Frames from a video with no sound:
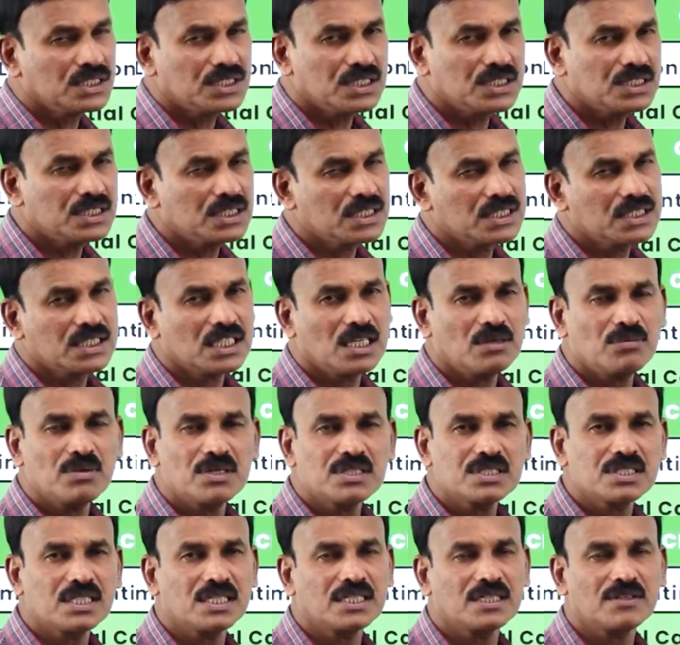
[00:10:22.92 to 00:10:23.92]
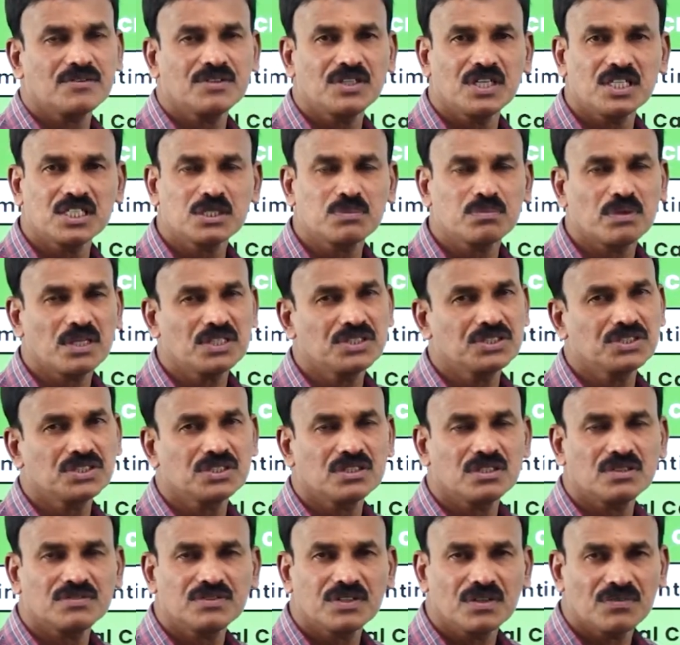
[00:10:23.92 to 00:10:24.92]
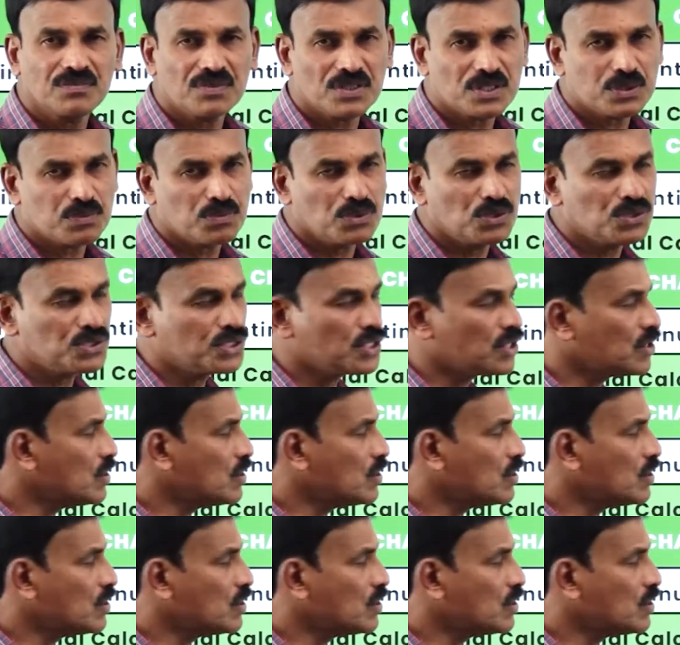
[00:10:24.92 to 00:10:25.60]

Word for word: This is same as that of the expansion of the first P U C